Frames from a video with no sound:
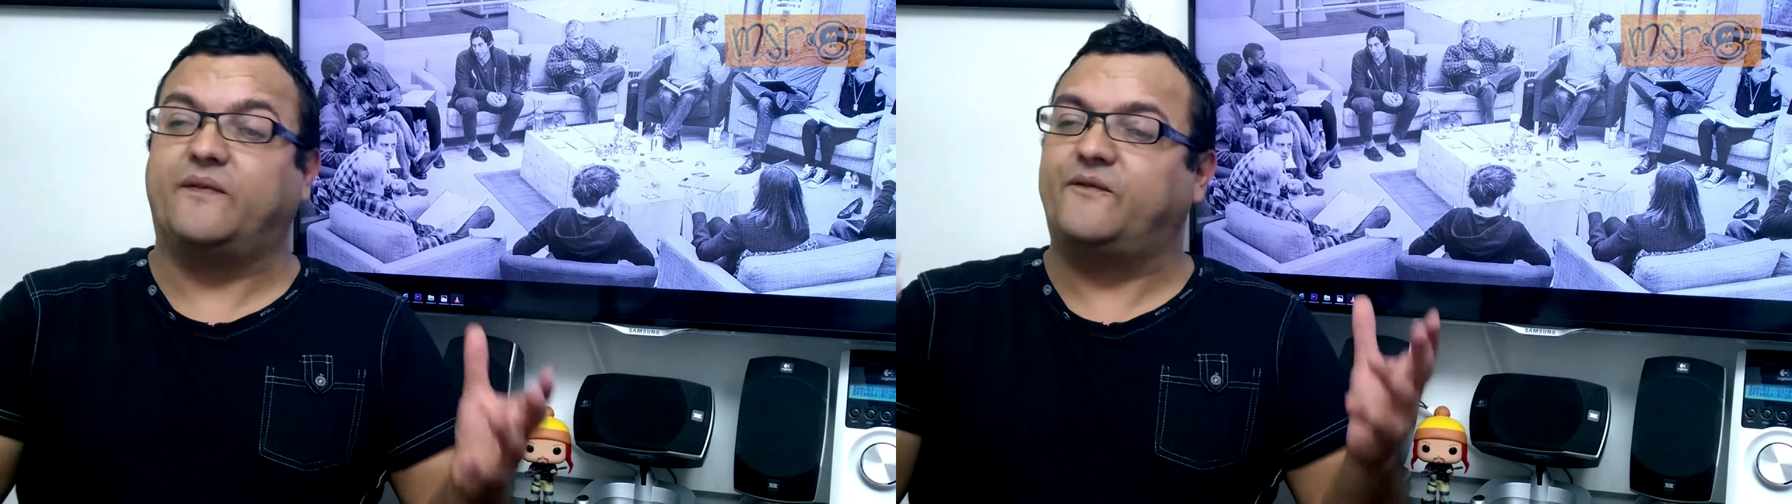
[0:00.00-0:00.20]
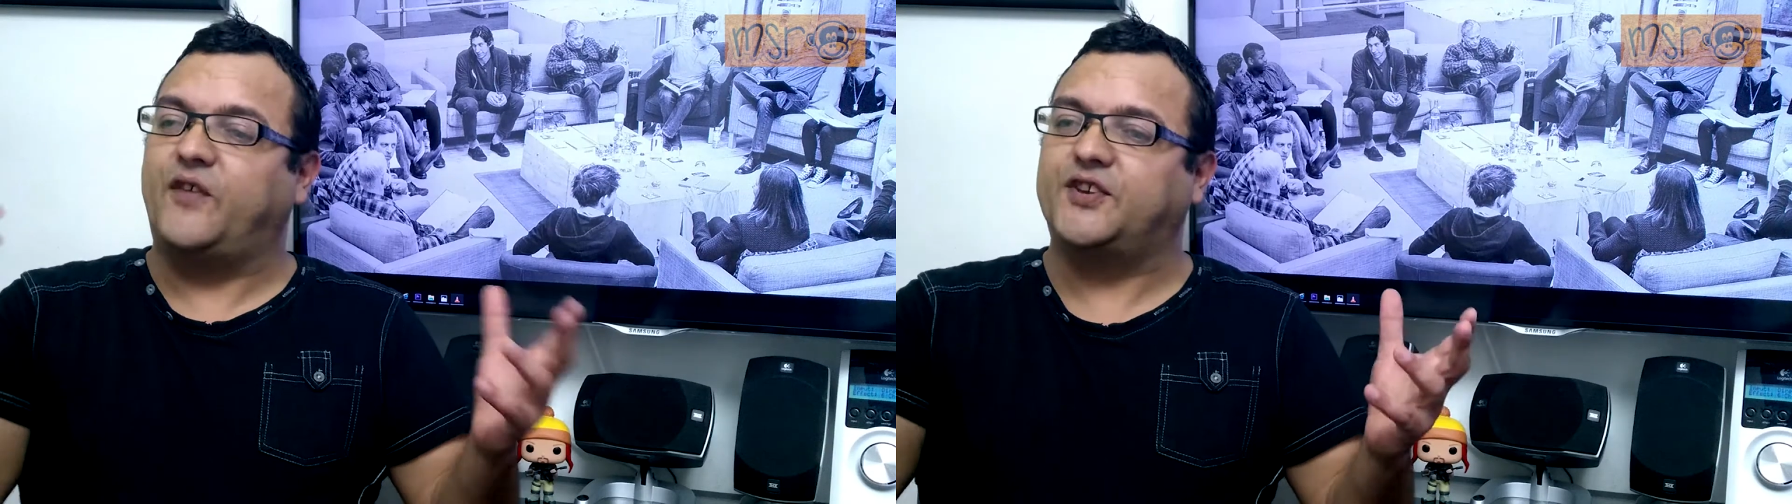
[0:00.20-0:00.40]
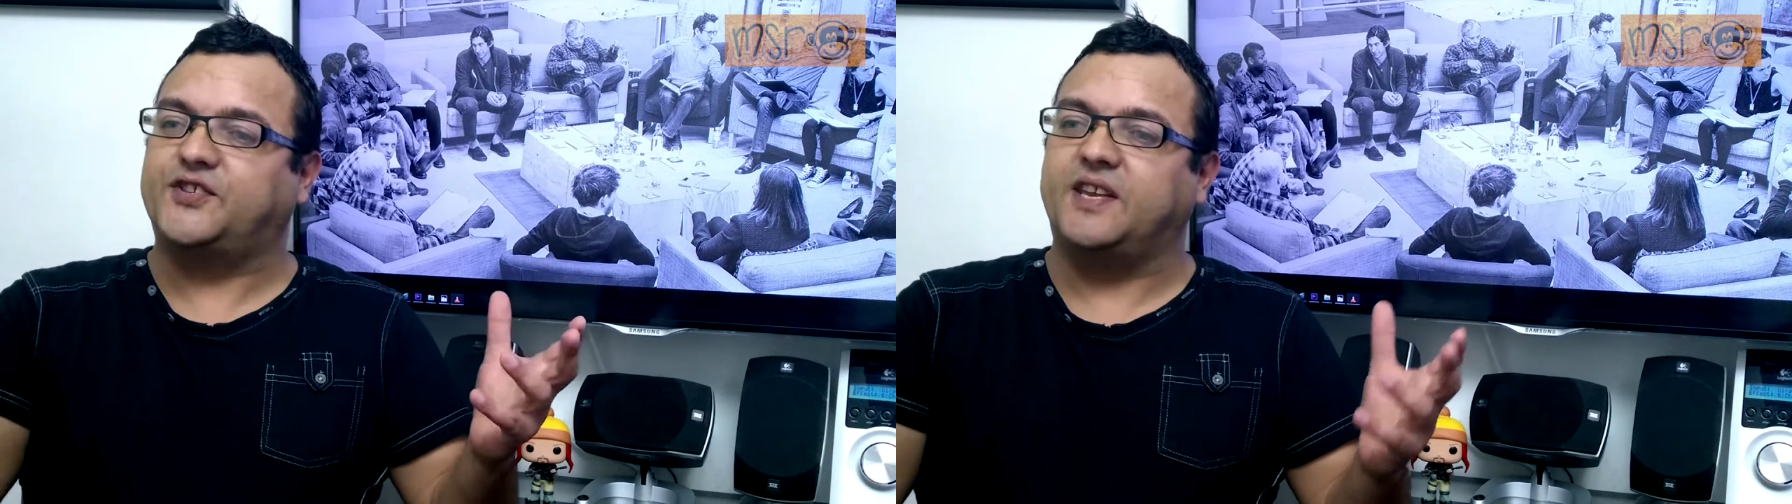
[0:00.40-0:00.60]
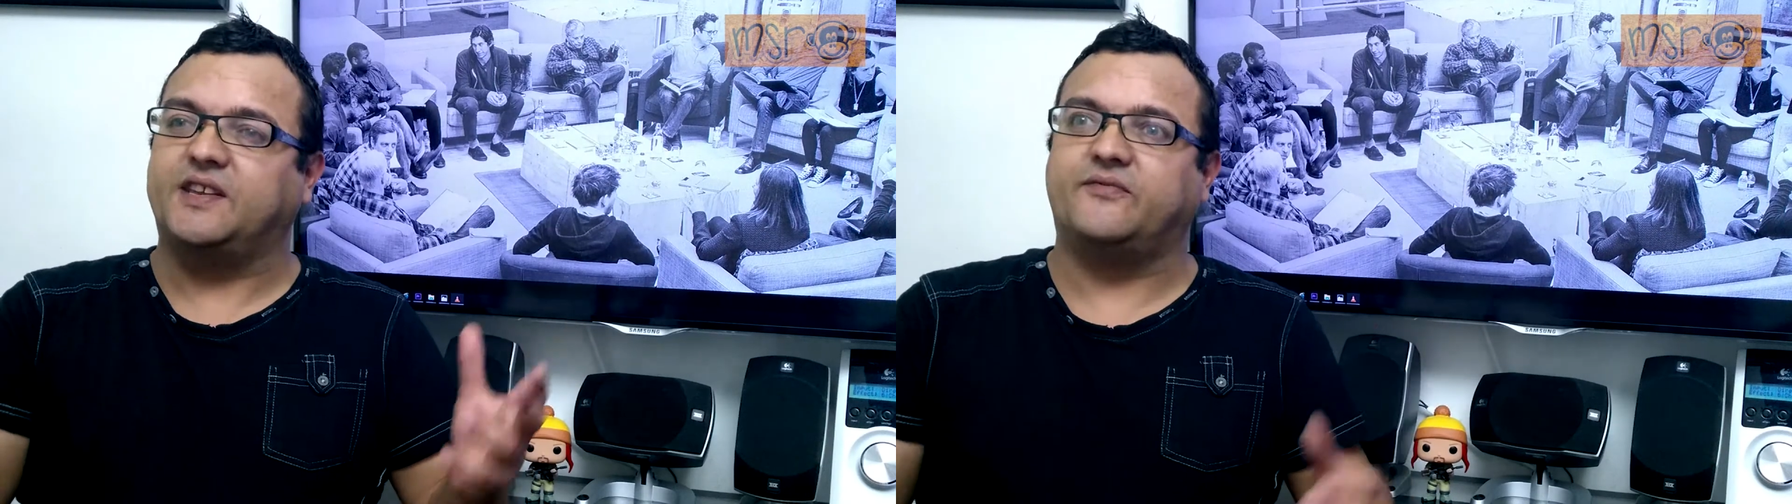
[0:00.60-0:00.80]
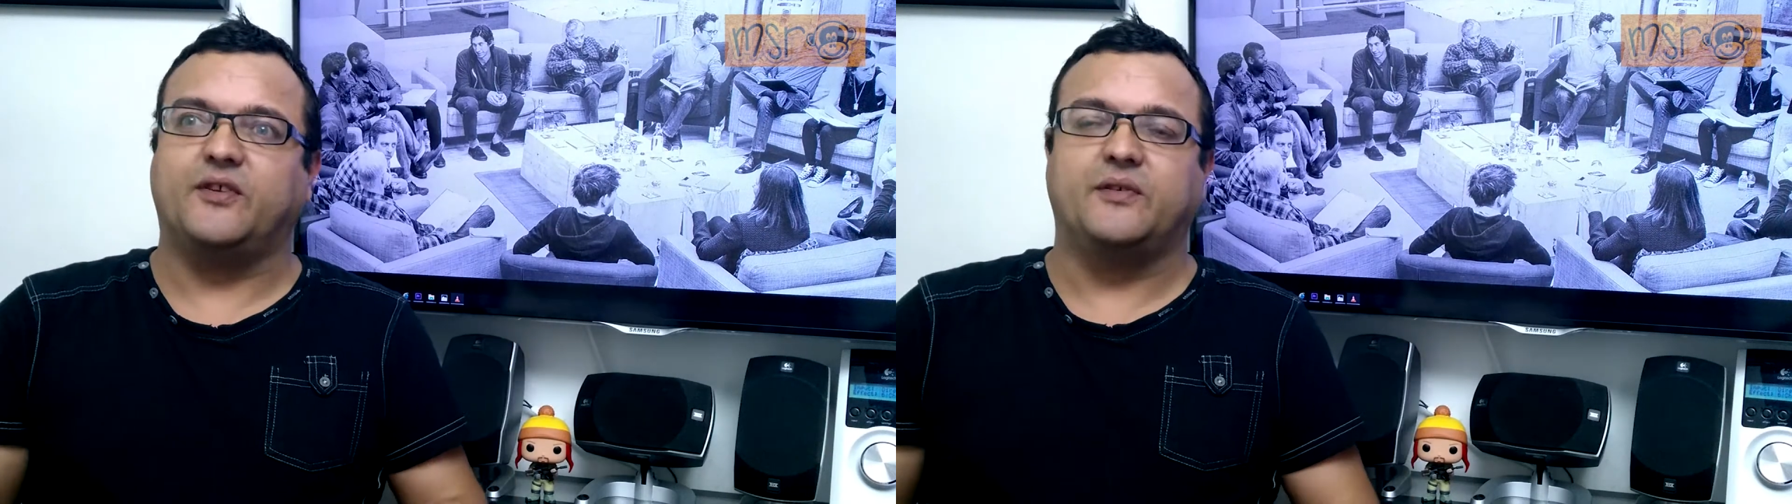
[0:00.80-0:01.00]
first thing that
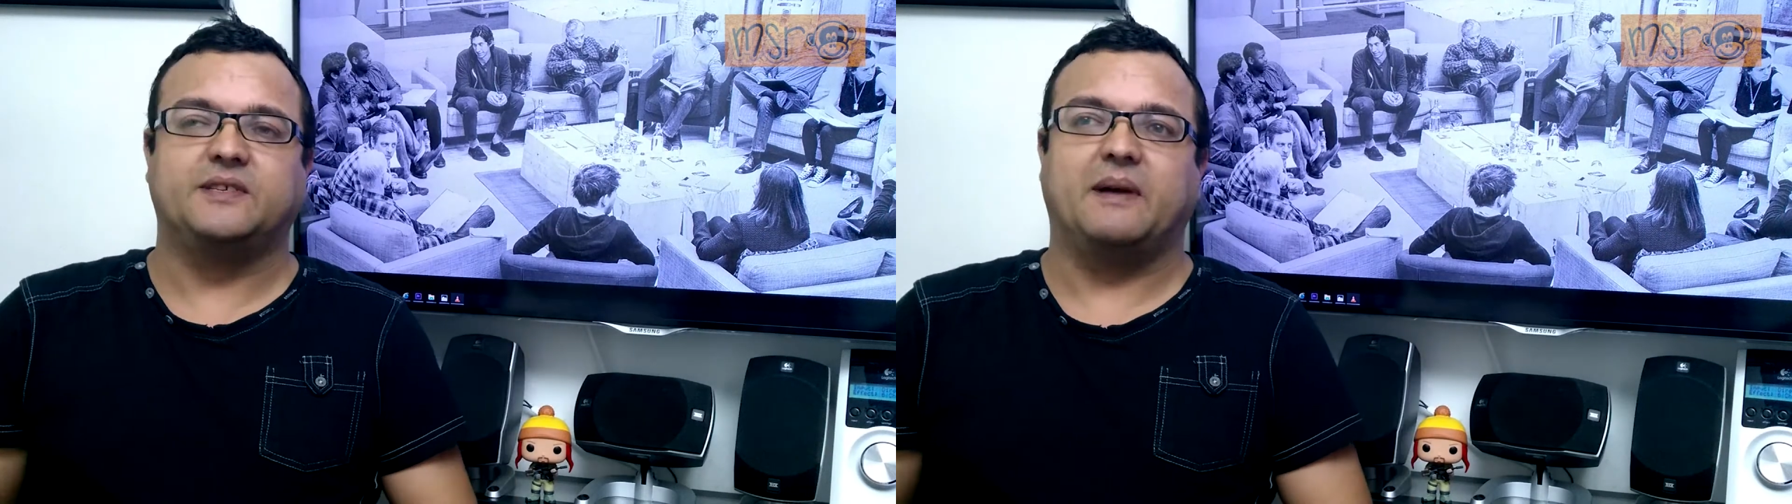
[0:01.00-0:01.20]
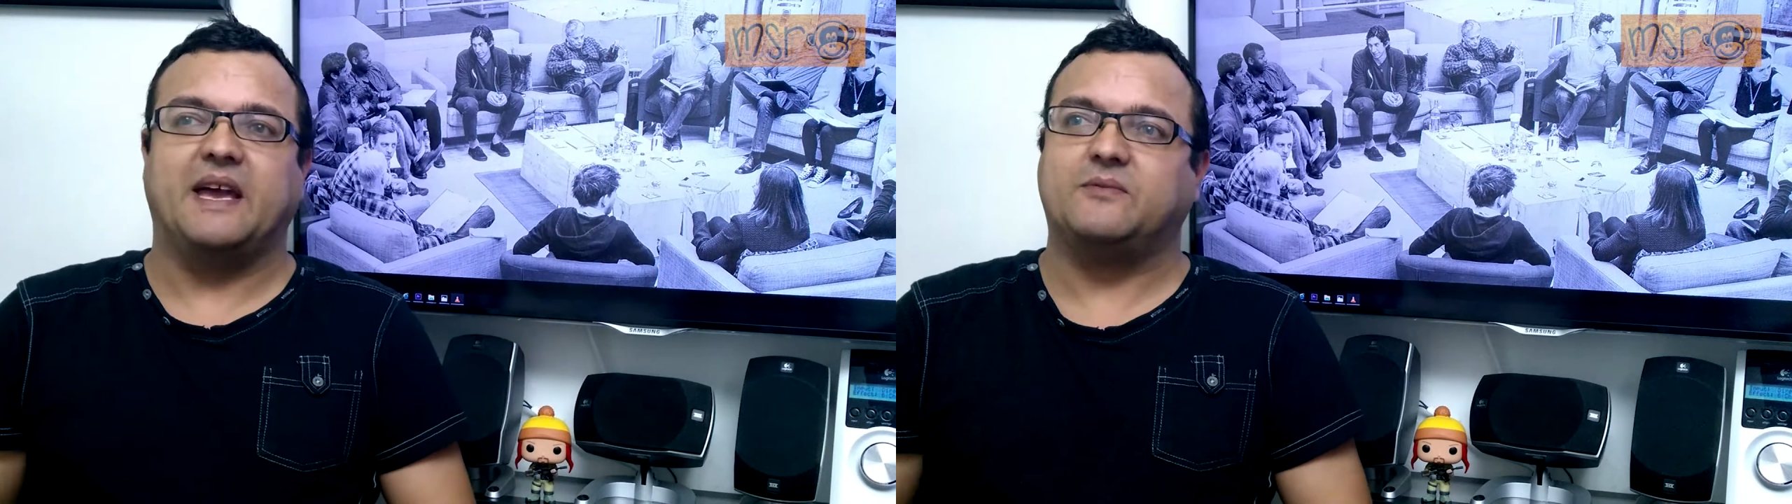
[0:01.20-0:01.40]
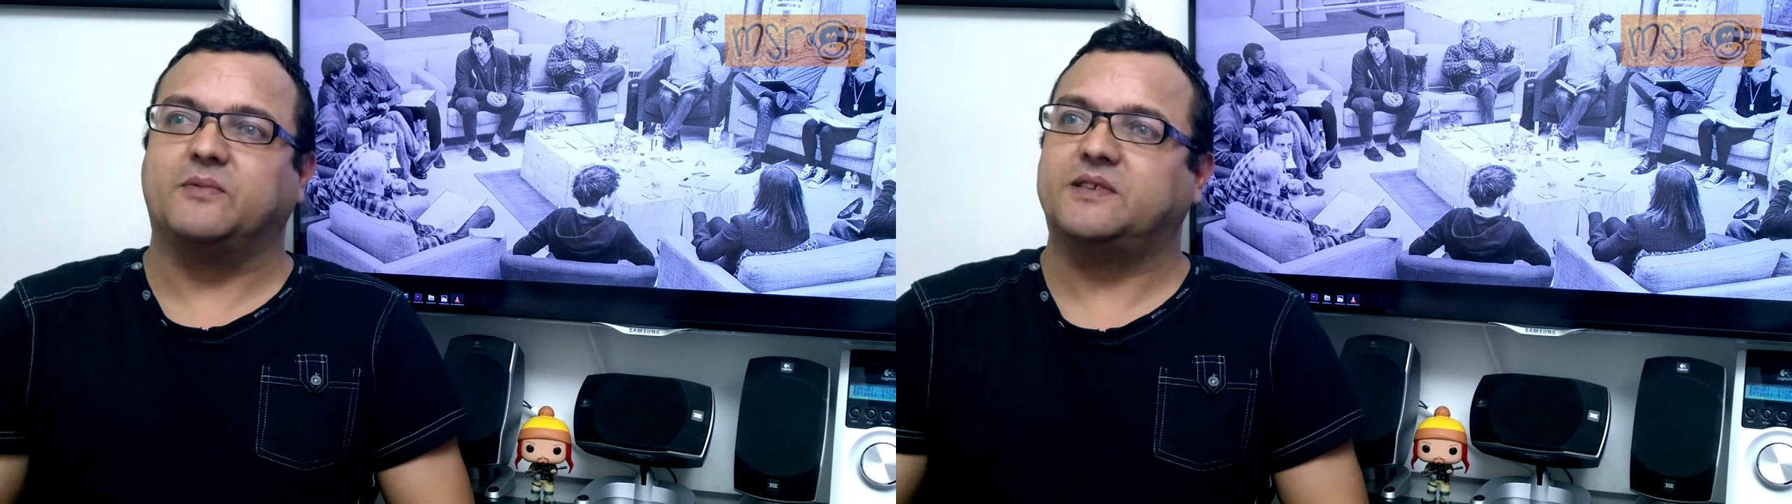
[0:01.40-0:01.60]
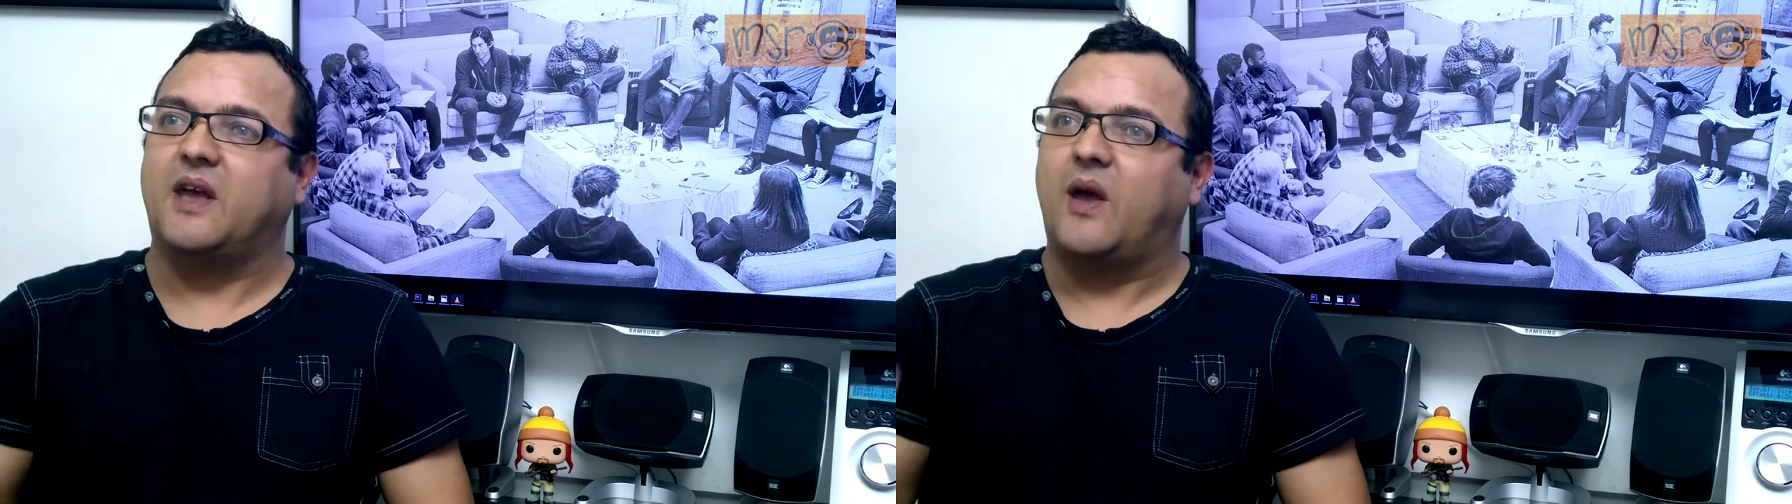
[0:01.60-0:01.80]
flew into my head was,